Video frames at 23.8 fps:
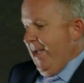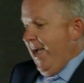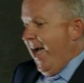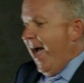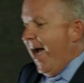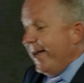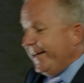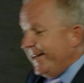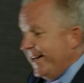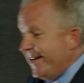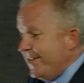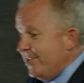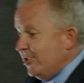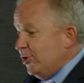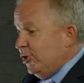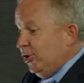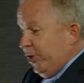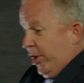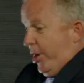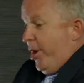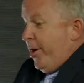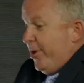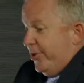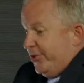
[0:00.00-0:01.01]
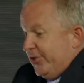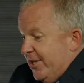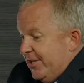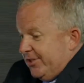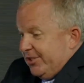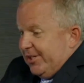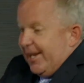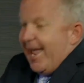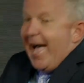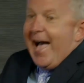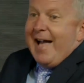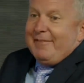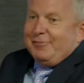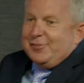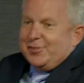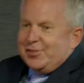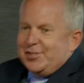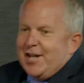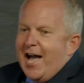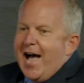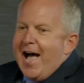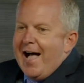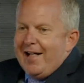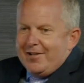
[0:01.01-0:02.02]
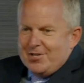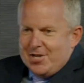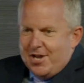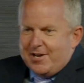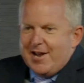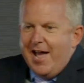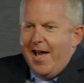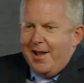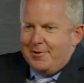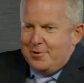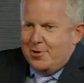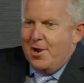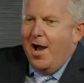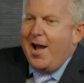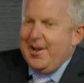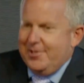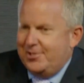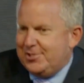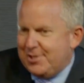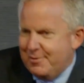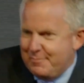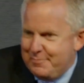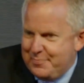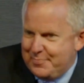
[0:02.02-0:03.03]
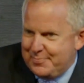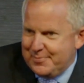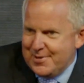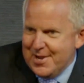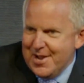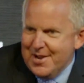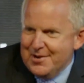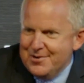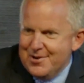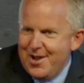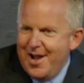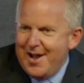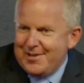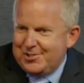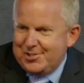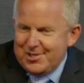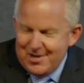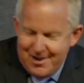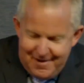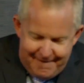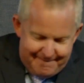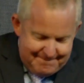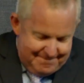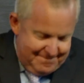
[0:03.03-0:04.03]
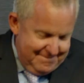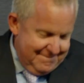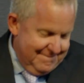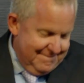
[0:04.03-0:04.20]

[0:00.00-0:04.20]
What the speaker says: I didn't choose this lifestyle, you know, not to